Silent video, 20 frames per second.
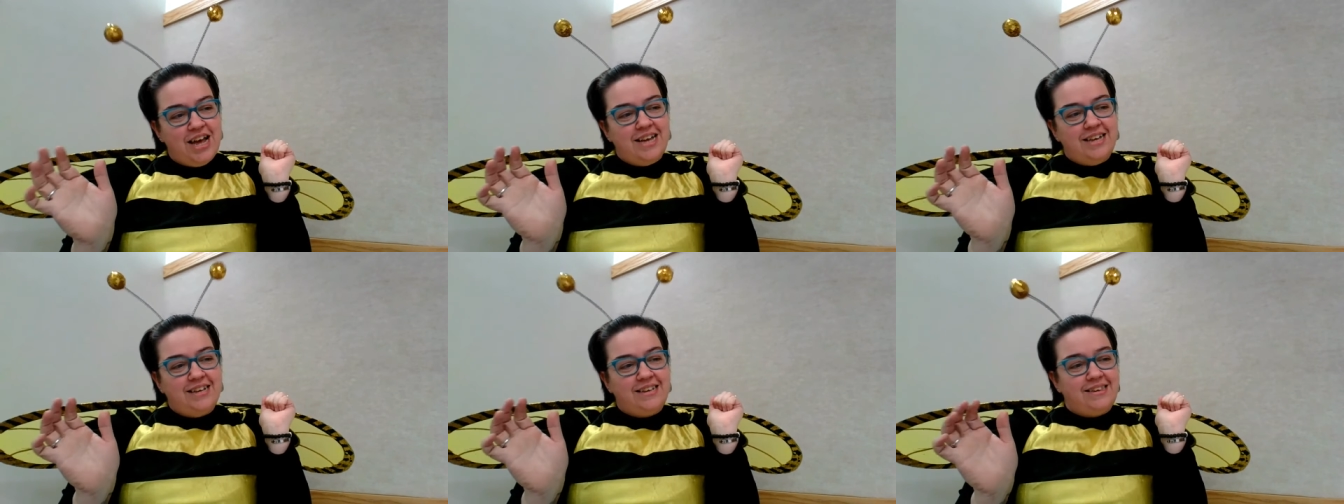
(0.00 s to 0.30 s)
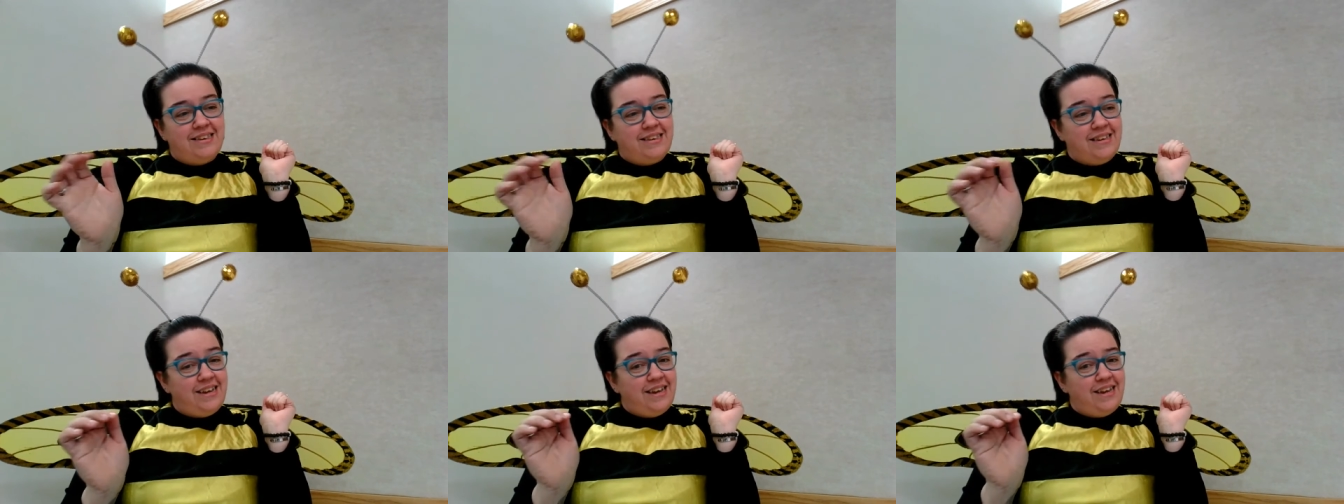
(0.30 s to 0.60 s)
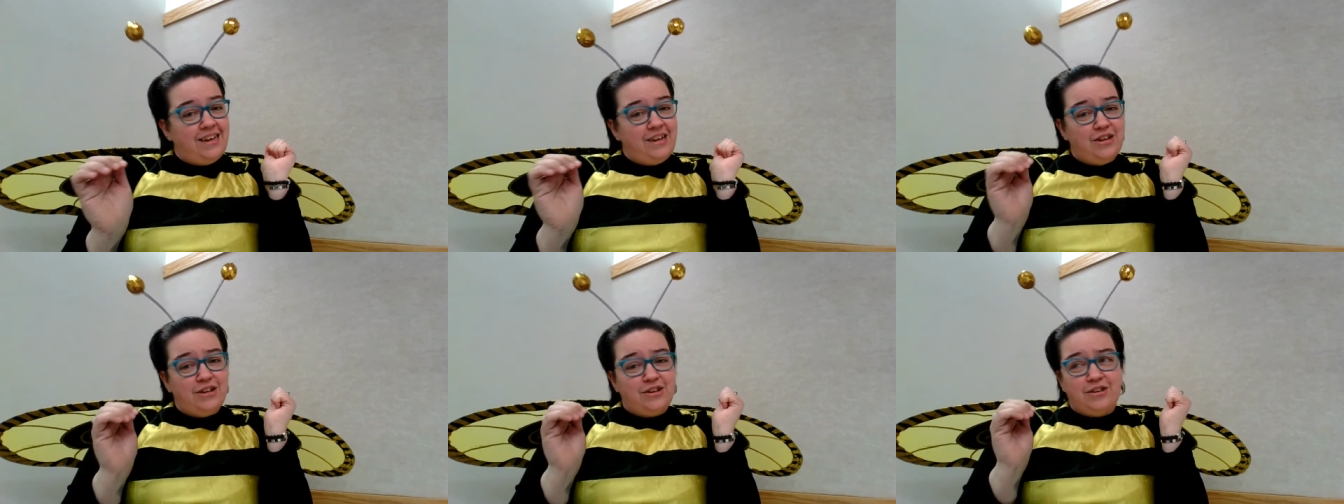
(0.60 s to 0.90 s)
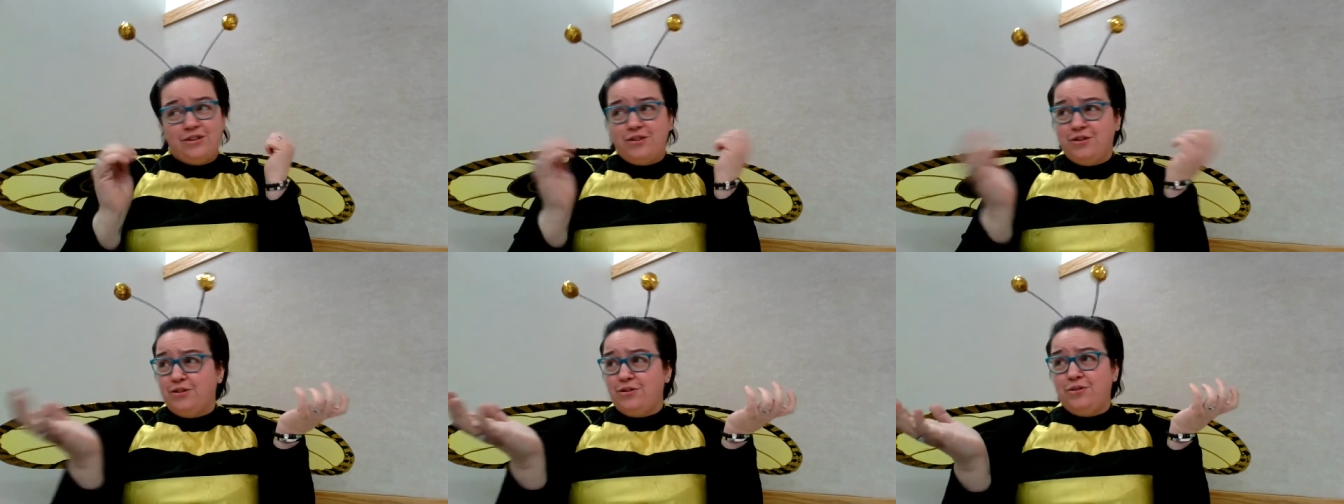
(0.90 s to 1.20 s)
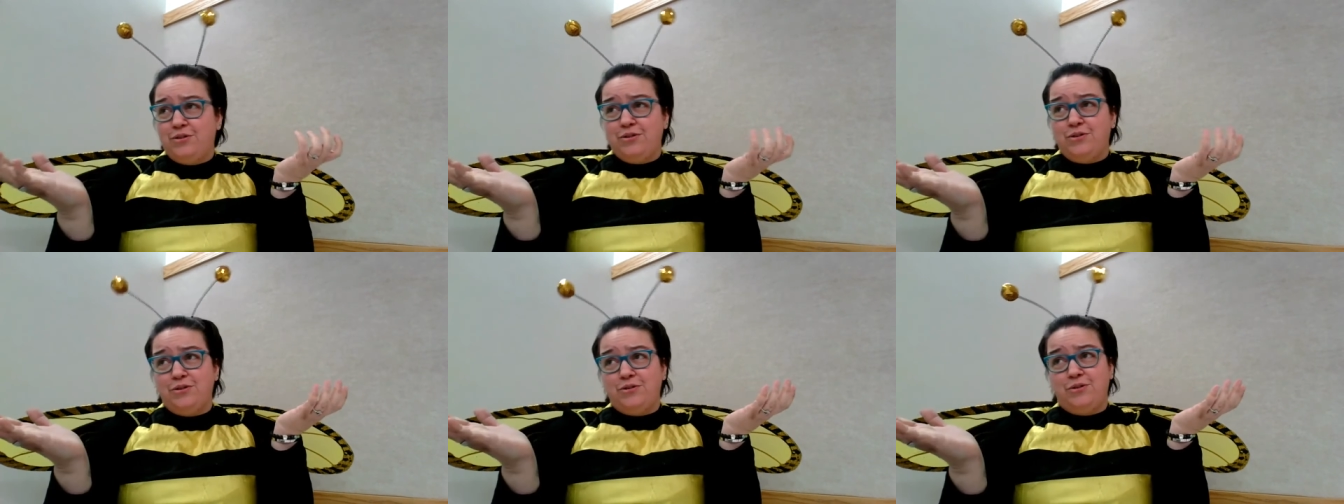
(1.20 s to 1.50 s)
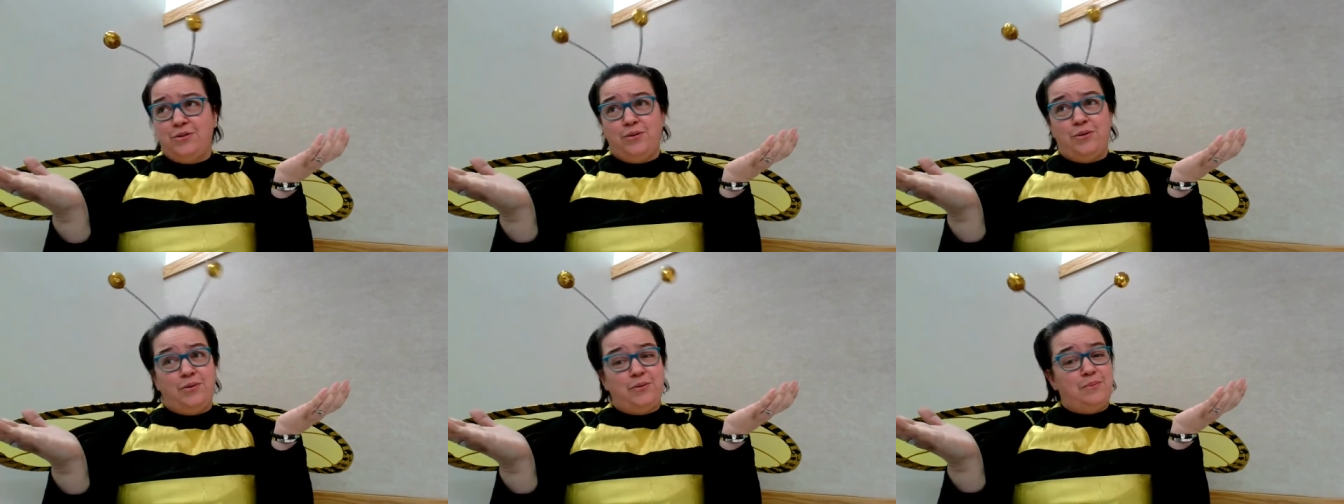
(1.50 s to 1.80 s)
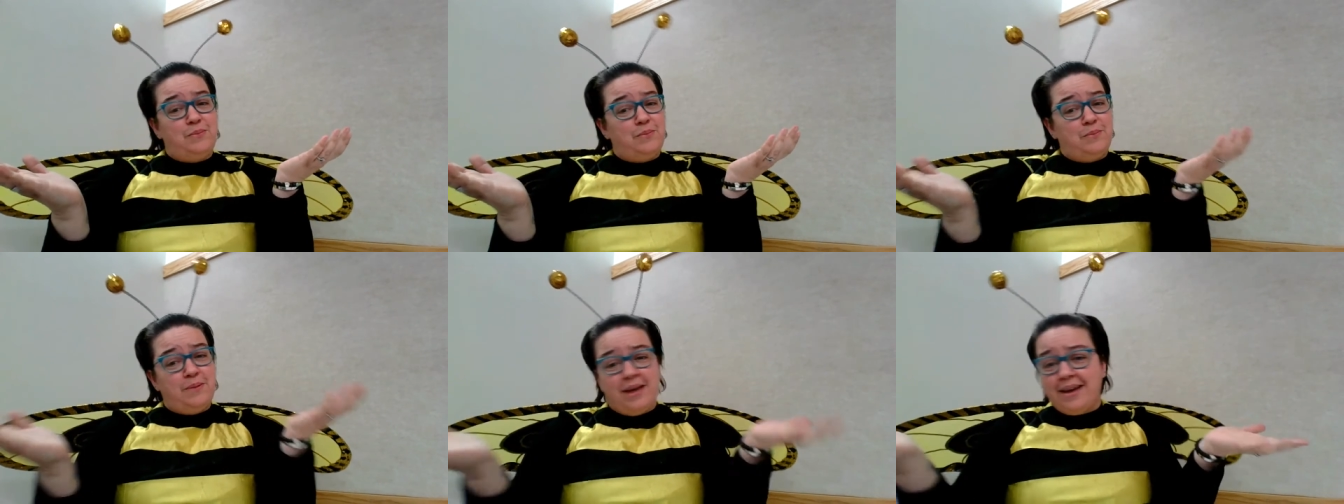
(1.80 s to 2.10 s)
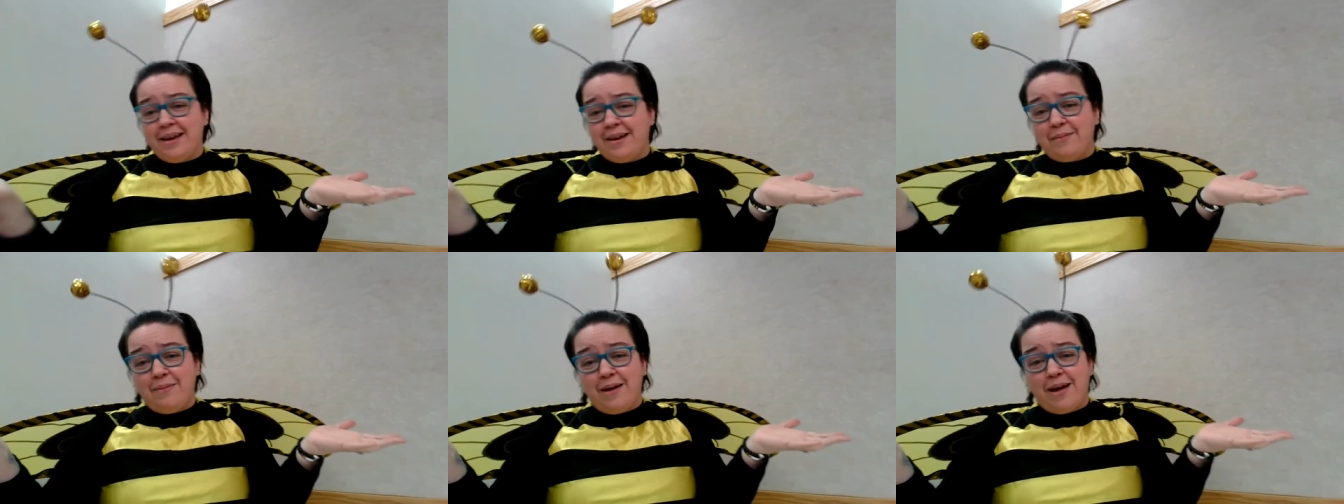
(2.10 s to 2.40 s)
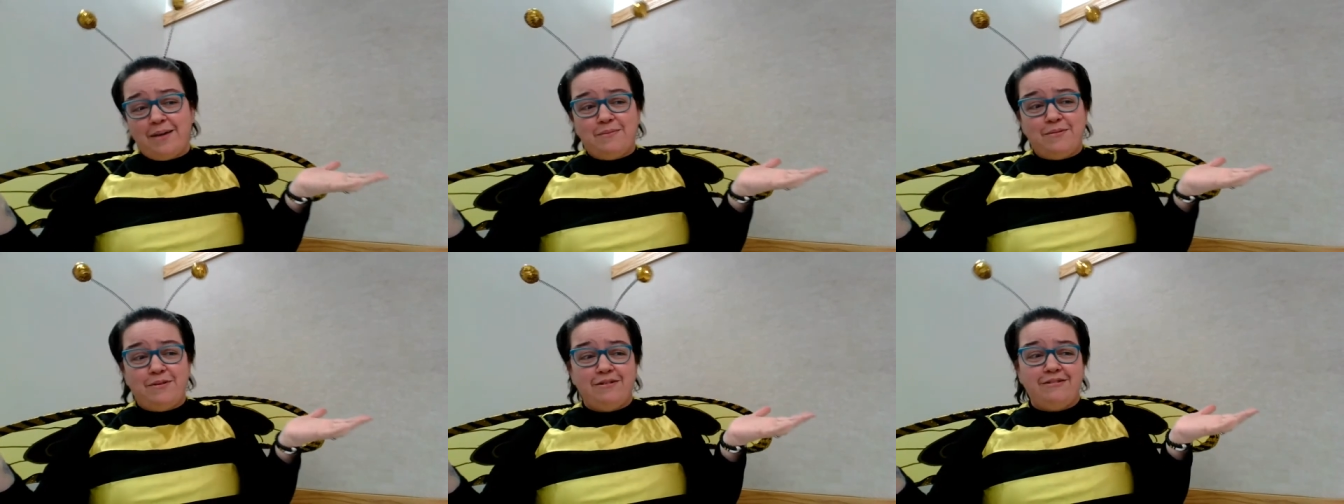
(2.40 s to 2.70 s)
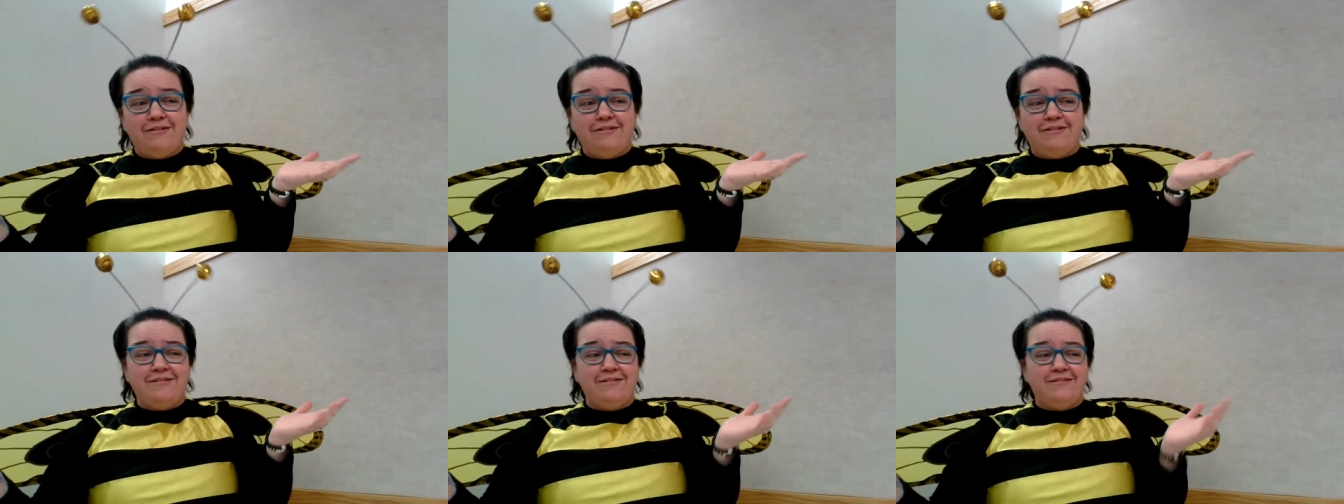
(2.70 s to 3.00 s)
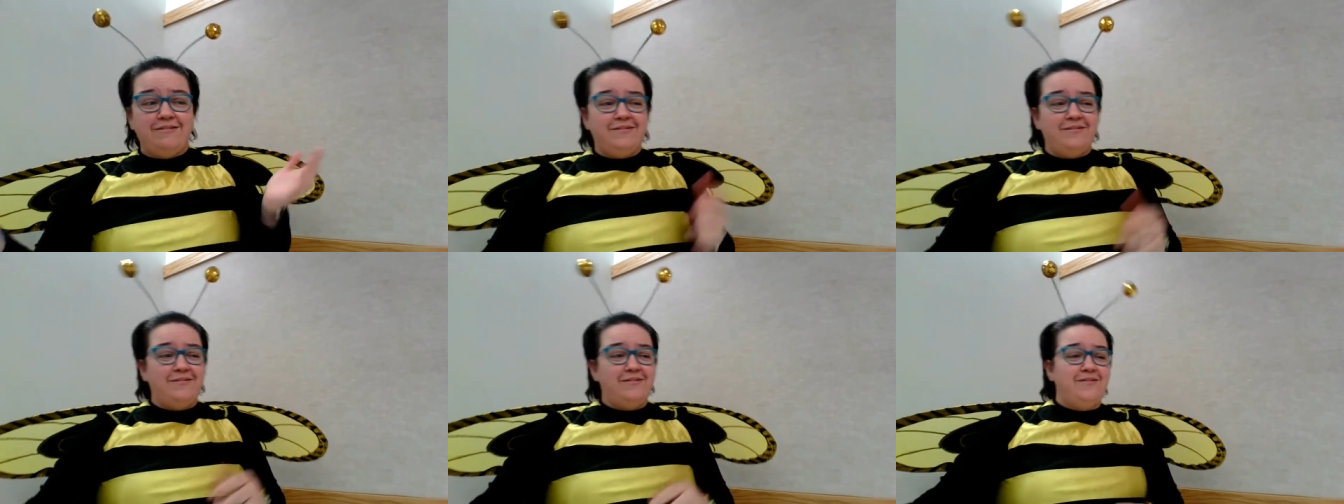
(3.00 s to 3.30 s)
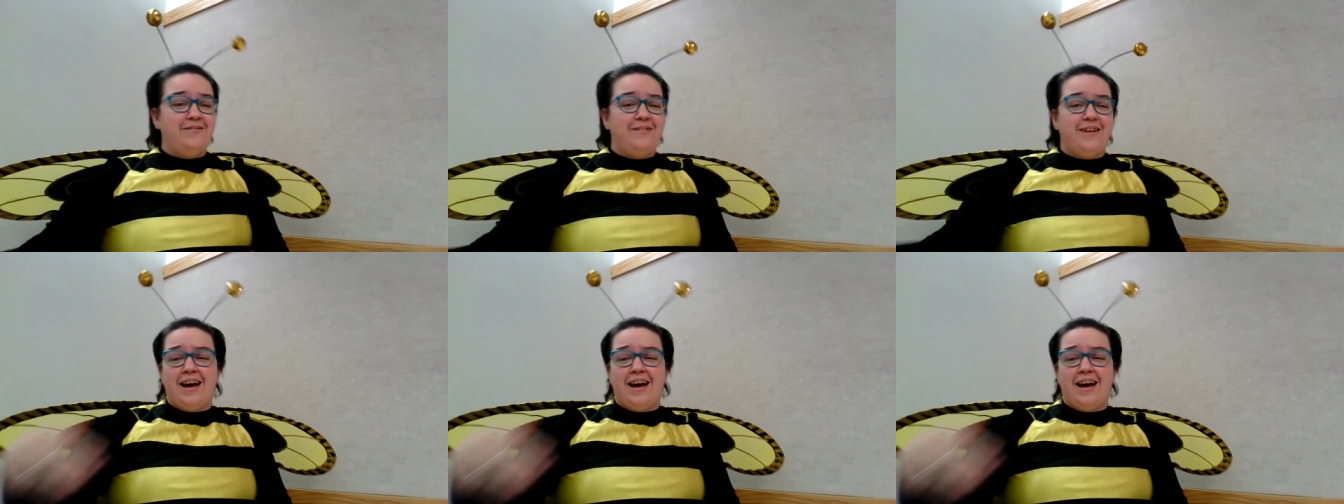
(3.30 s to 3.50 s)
See you soon, big baboon.